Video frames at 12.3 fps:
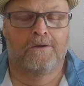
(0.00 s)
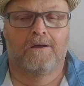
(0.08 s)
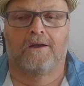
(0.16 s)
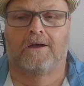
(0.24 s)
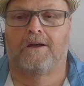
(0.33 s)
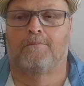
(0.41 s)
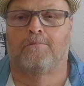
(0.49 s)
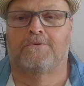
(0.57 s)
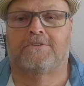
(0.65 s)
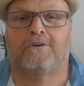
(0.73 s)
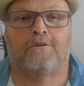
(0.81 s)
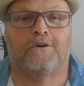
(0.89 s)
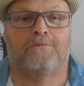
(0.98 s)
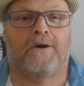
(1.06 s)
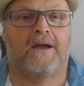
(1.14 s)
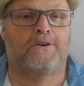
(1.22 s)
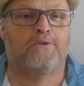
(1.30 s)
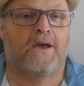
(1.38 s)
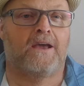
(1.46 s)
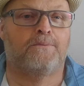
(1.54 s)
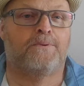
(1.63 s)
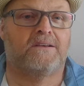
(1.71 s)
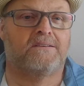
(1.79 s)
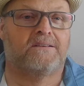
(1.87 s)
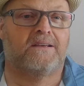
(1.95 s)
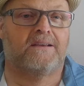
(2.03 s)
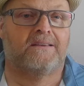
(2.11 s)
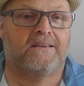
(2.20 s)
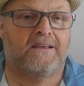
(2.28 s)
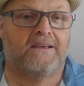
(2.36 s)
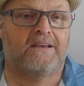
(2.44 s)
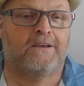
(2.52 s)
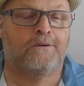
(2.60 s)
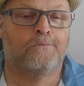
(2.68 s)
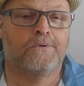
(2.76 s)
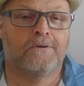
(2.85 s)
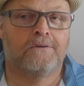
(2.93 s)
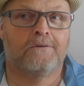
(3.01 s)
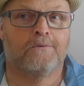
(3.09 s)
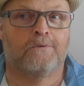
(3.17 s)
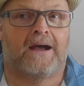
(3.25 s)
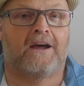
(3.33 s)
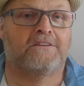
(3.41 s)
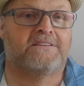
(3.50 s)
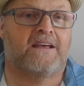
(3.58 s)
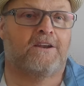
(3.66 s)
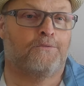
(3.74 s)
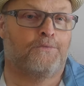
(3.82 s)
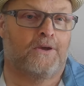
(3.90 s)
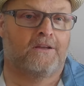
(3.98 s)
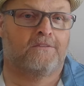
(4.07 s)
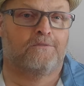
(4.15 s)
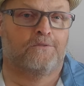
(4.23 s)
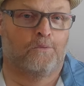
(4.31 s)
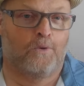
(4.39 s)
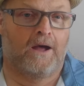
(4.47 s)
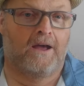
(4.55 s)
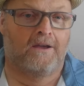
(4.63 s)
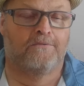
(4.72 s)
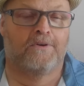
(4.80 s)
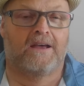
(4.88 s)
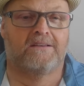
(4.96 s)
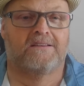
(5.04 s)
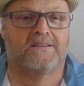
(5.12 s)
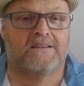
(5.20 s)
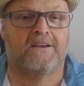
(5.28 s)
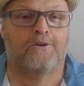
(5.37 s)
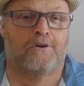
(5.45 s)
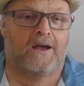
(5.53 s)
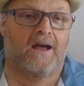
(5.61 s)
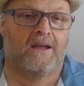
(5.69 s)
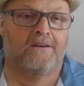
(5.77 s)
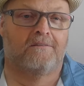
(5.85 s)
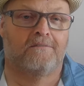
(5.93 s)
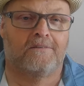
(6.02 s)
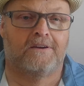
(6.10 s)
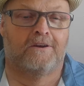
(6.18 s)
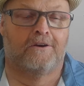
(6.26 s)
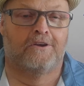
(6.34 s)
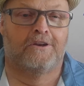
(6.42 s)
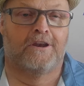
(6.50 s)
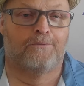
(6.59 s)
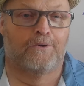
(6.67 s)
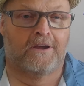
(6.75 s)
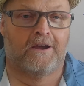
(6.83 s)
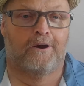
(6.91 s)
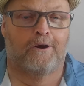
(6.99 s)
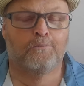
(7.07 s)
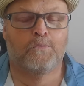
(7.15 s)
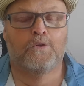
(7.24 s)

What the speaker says: So if I do A, B, C, and D, how does that affect the wife? As a single guy, you know, you never care.